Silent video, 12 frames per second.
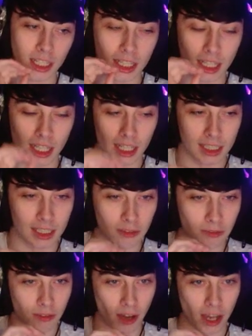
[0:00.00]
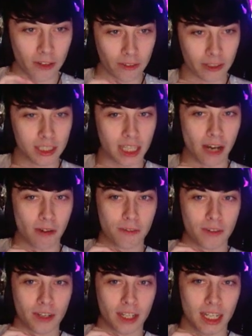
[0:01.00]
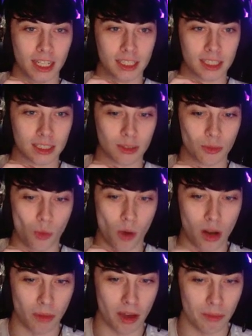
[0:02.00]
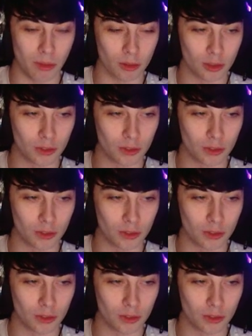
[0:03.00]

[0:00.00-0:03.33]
this Fire Eater outfit is one of my most